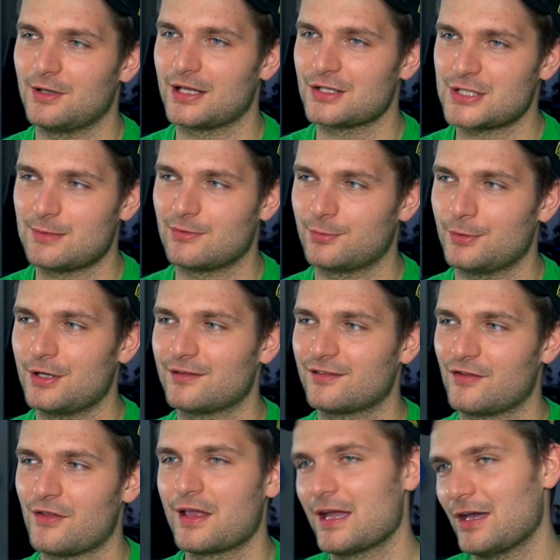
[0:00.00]
be like James
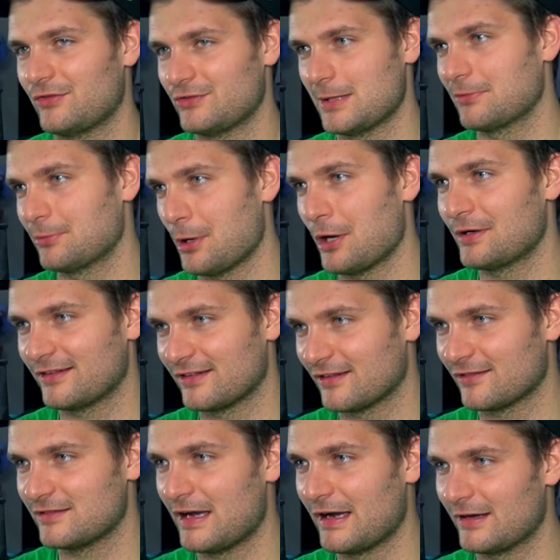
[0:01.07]
Bond, so they cast James Bond as
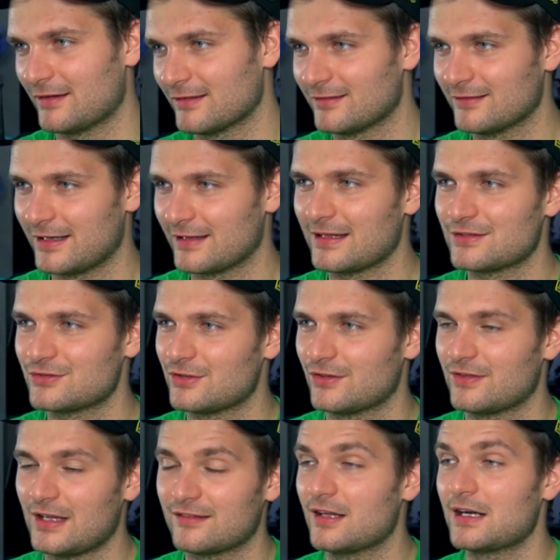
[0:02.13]
his dad. Like that's
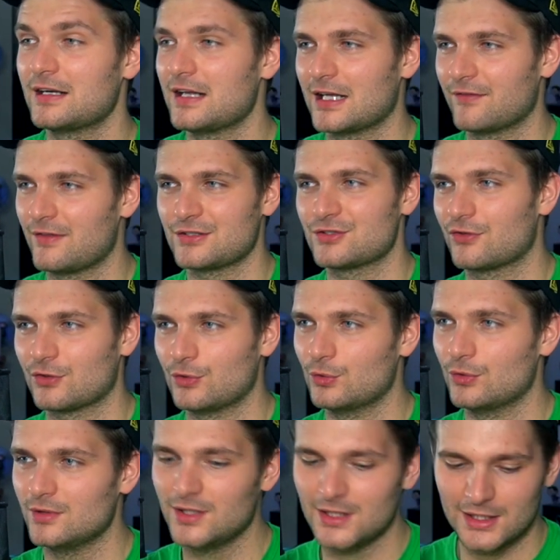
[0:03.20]
not a negative, that's just
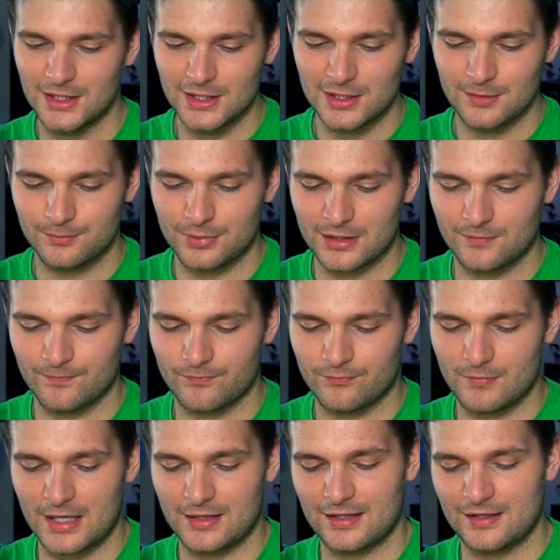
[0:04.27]
cool. But
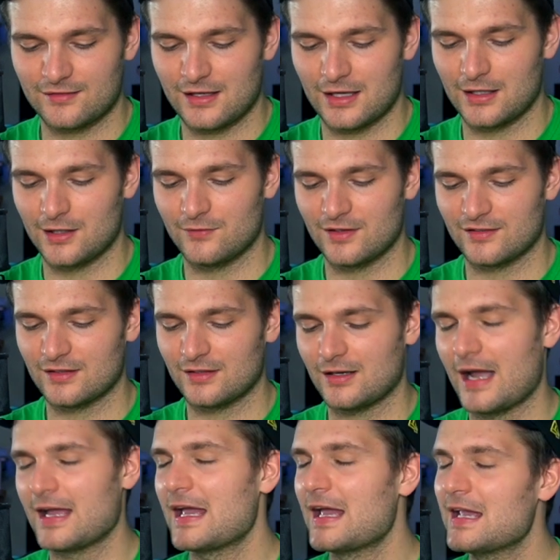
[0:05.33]
my last negative is
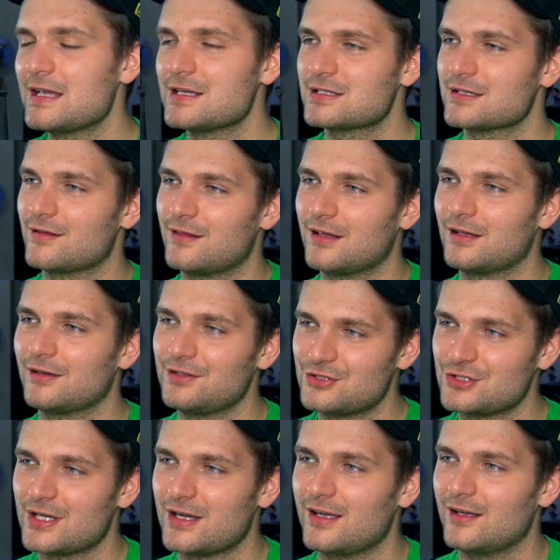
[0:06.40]
I hate the
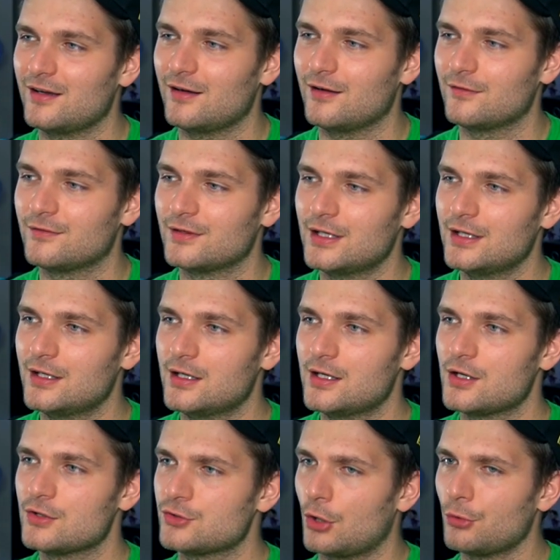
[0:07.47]
cliche of
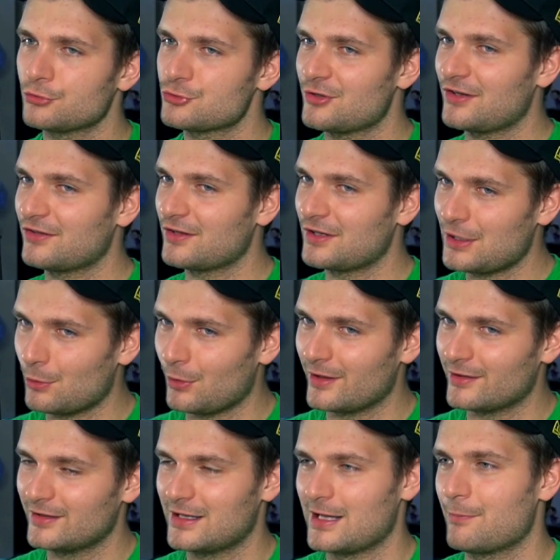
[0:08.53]
don't trust
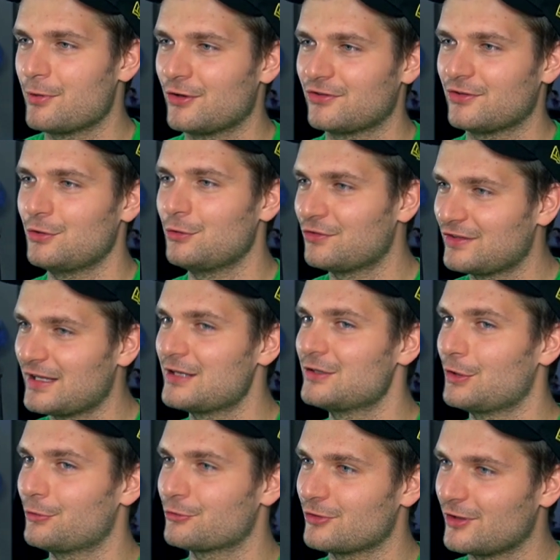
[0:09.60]
anyone, and the person who said
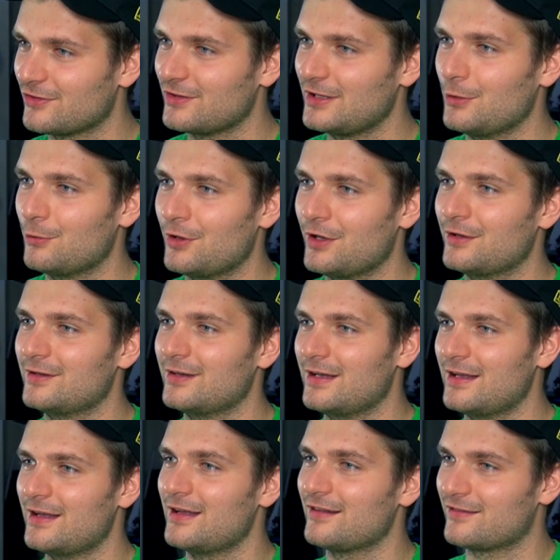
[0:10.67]
don't trust anyone
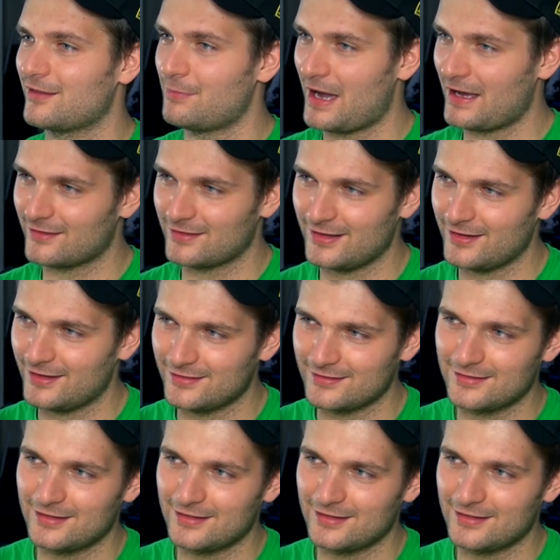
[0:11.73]
is the bad guy.